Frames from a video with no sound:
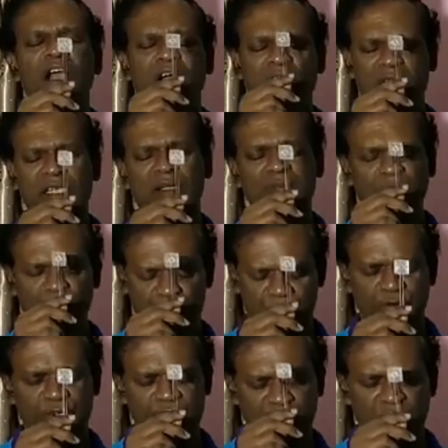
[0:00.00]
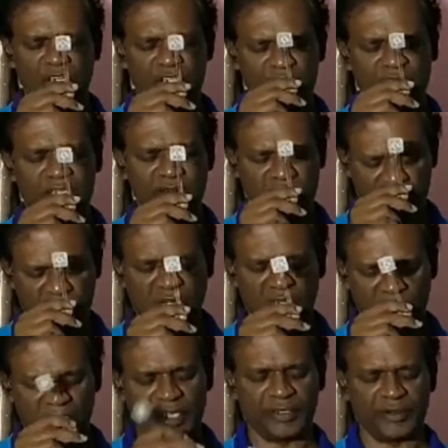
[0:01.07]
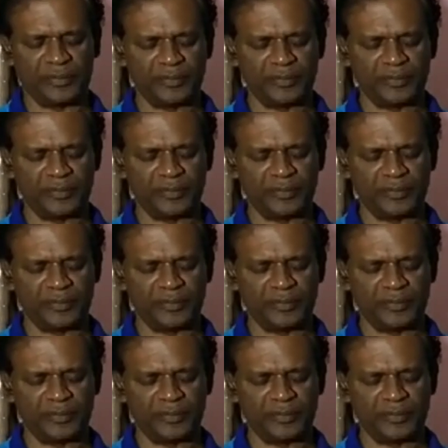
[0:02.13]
I am the purity God resides. God, thank you.